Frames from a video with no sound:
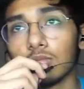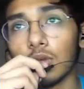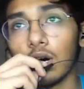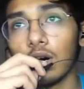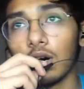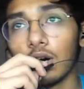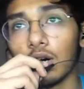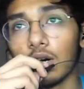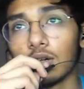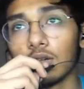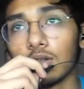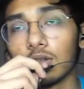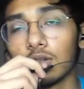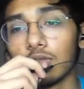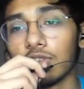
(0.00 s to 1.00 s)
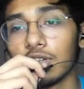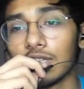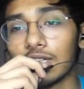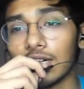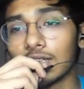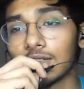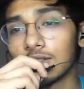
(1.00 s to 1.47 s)

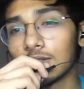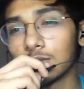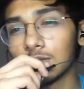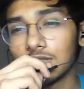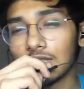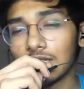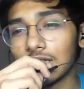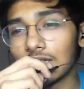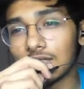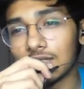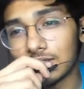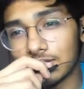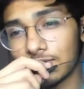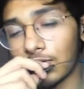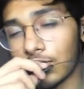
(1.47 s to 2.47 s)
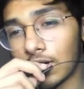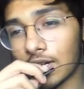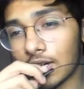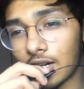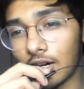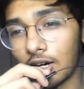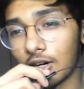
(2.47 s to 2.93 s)
Vedantu series
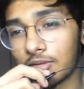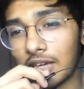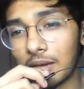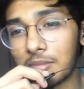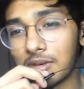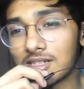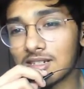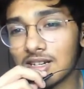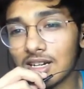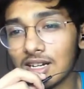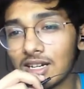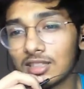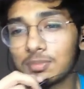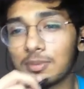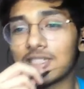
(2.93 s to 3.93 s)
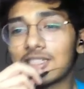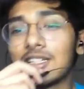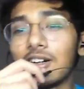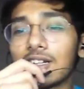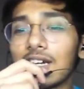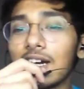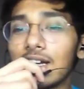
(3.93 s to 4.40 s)
for chemistry, especially
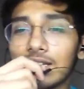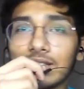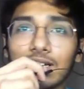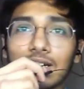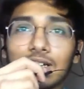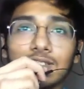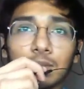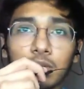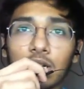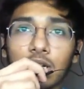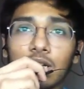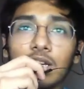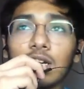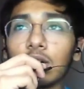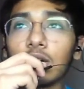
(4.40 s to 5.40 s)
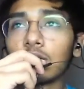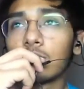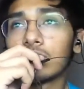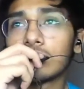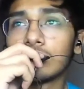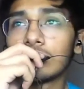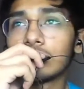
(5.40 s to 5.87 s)
organic, they had some really good
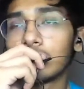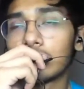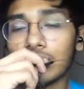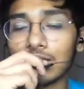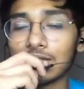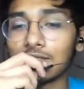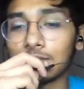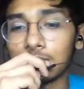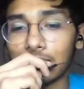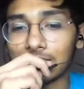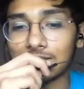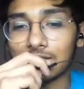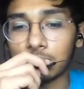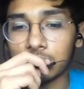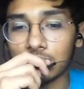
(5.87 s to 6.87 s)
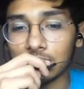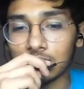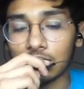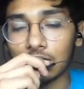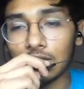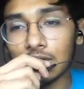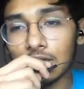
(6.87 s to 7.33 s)
questions with some exceptions and
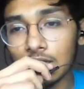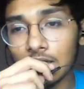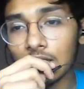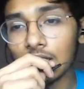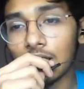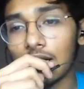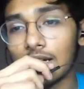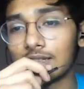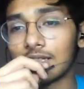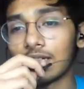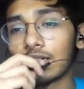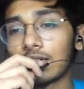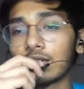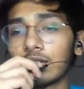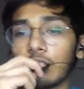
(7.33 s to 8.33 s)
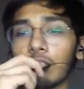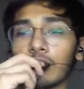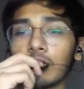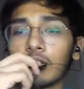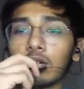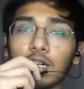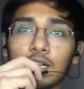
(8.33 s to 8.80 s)
all. I think they were
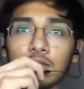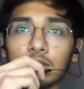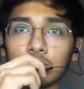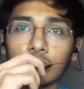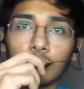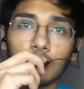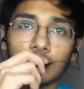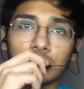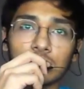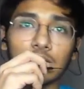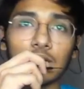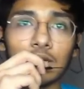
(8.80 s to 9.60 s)
good. I used to work.